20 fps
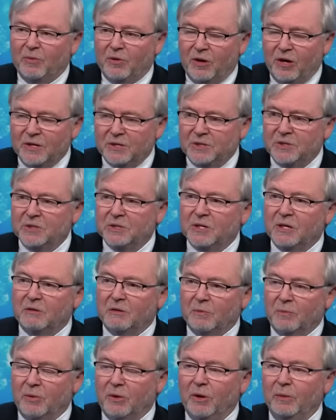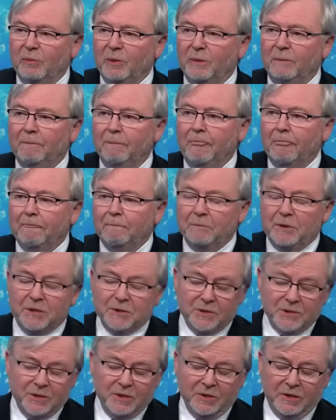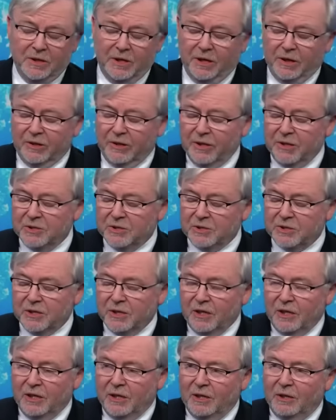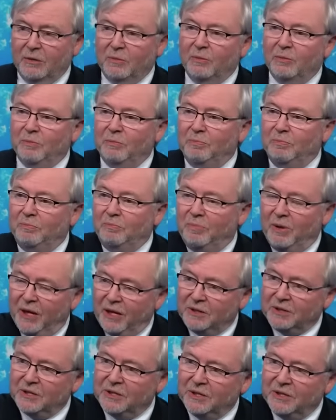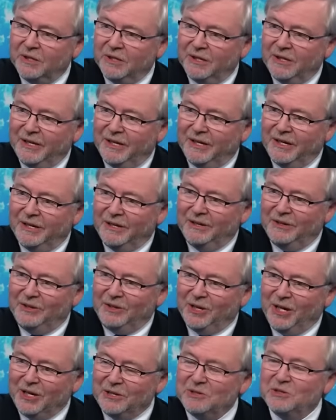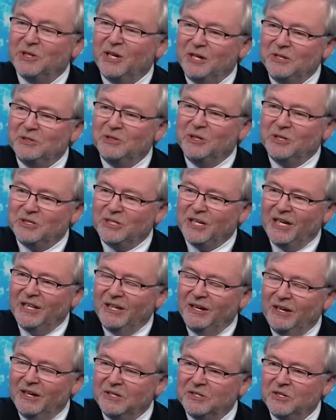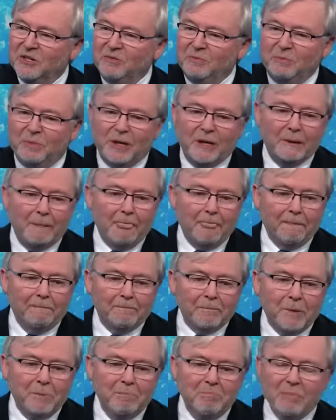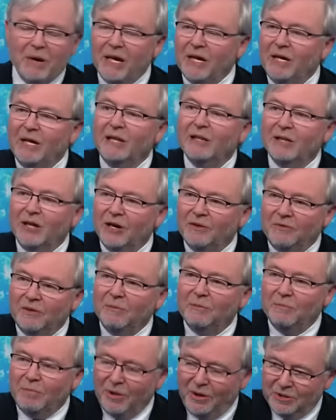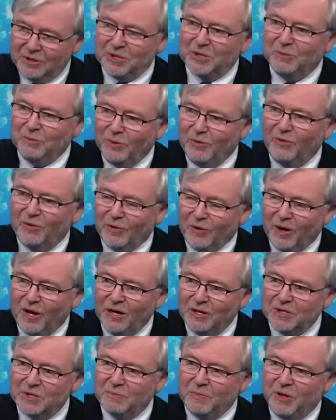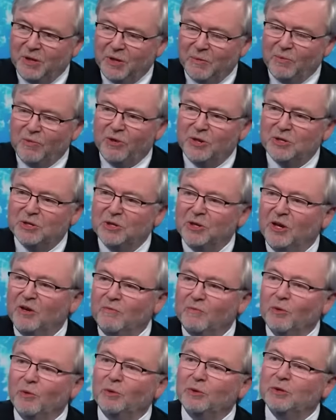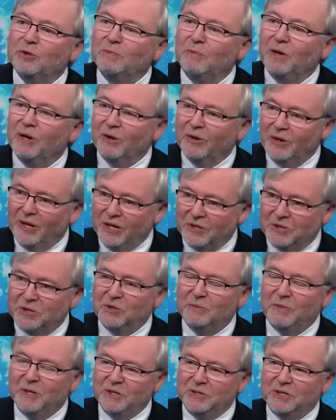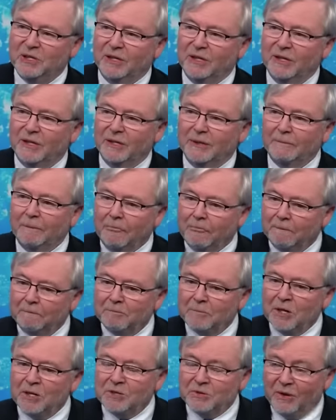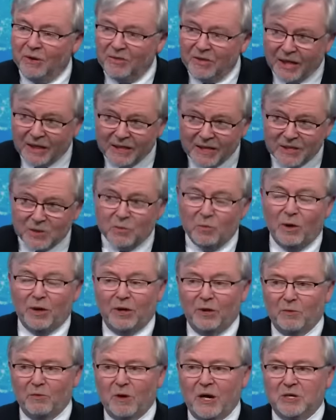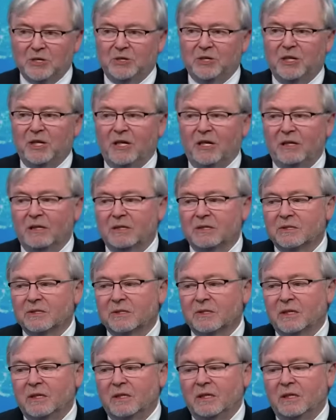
prices are a problem in certain areas, but the United States and its allies have been making life impossible for us by the pressure they've brought to bear on us domestically. So I think that's one of the rationales.